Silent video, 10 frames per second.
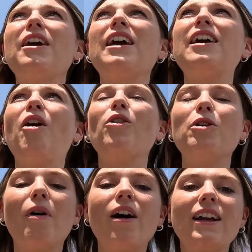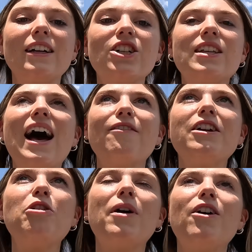being on a bike and just
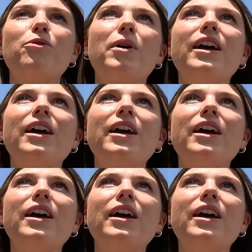having a bit of